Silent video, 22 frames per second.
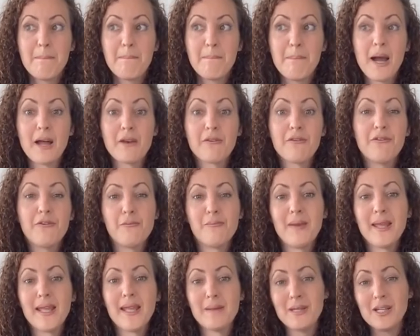But for
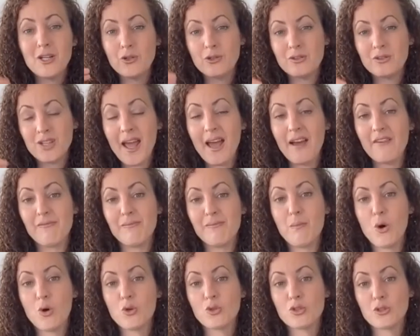me, because I have
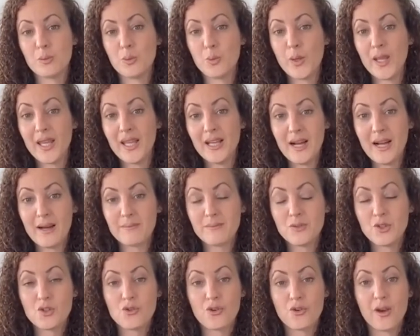multiple income
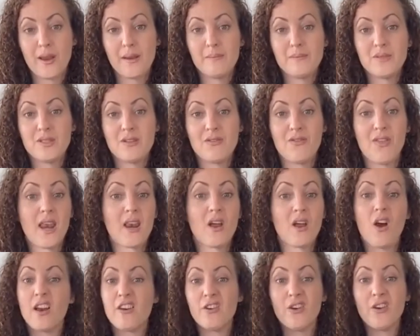streams that
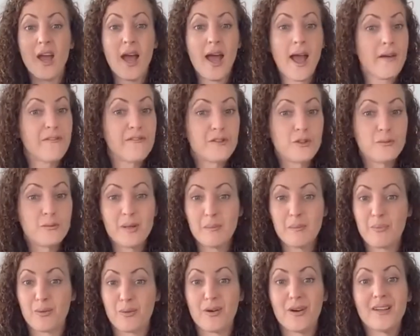I don't have to
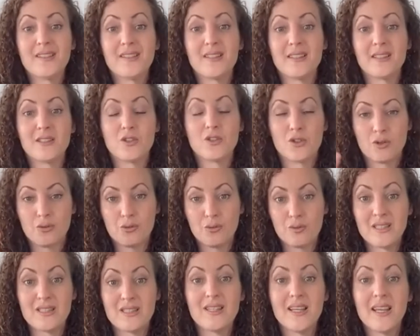be present to
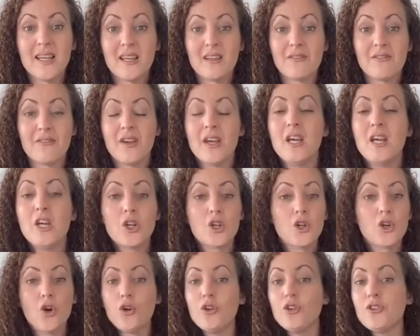receive,
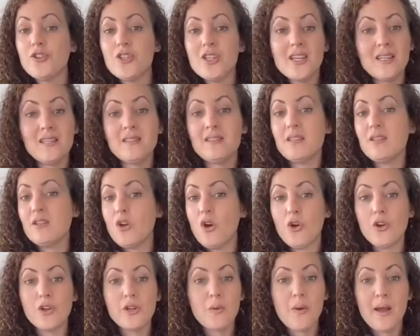coaching isn't the
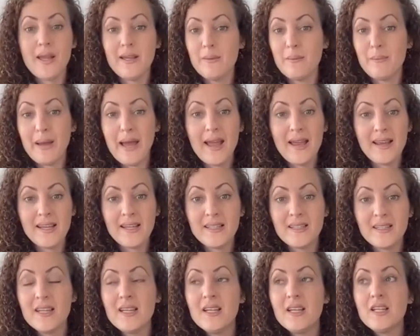only way I'm
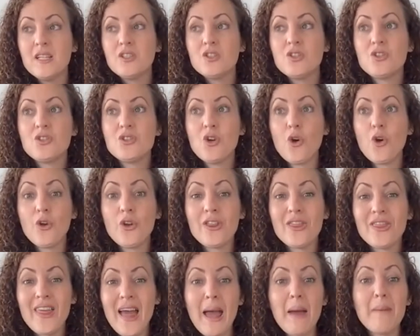paid. So
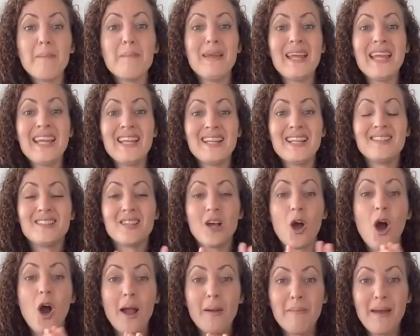that means
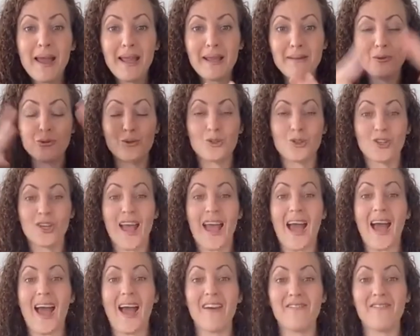I'm able to
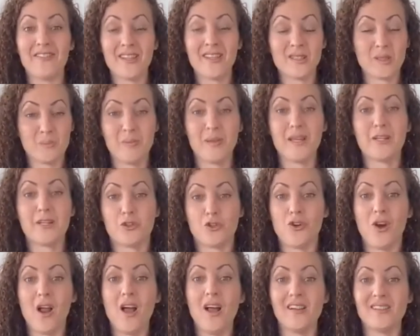have this big
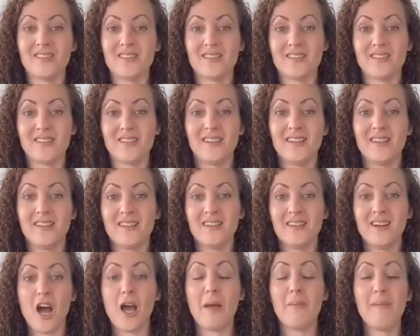trust.
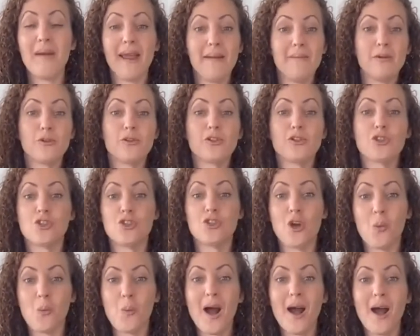I'm able to
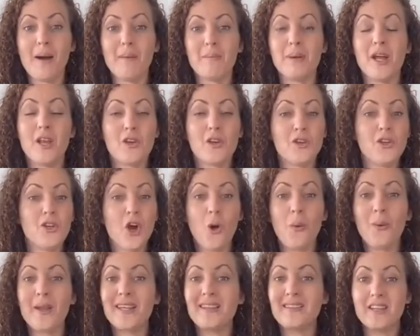show up
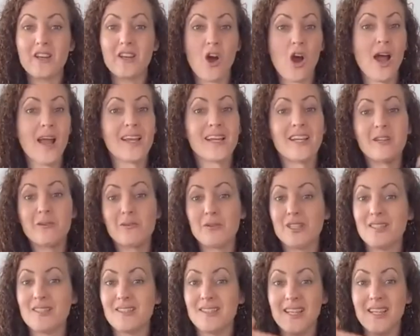knowing that I can
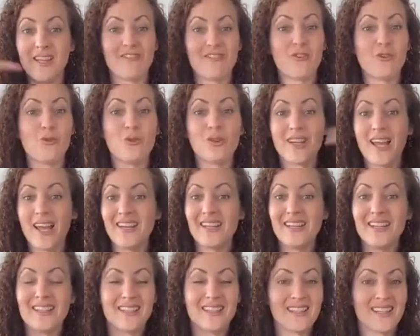receive
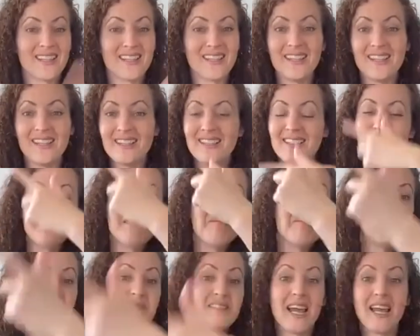organically
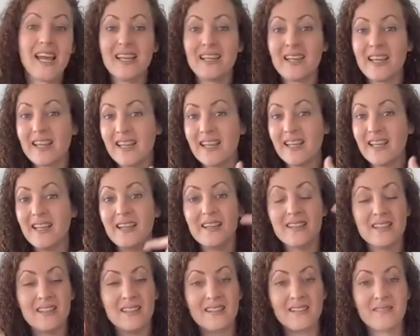daily
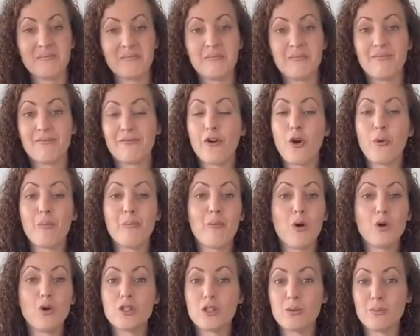from
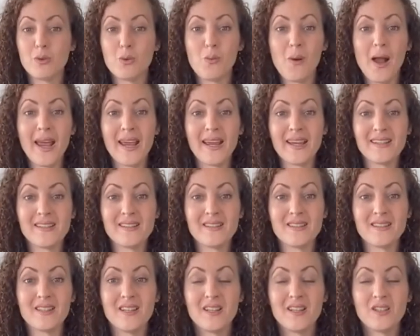multiple
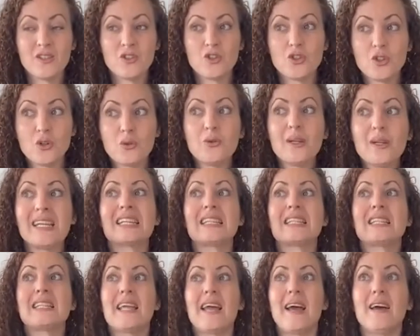ways. So it
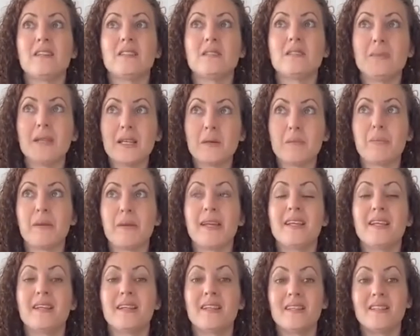allows me to
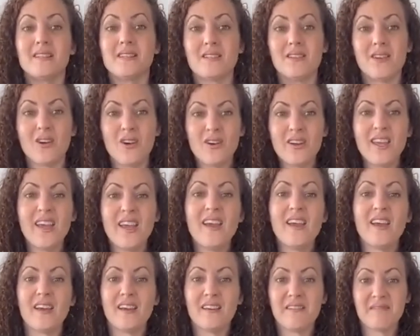be in this, oh
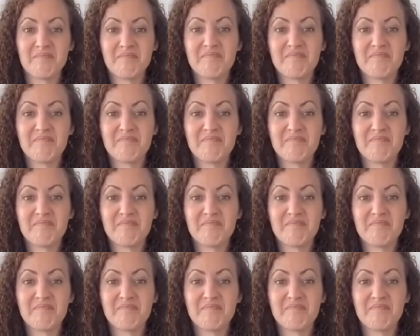yeah,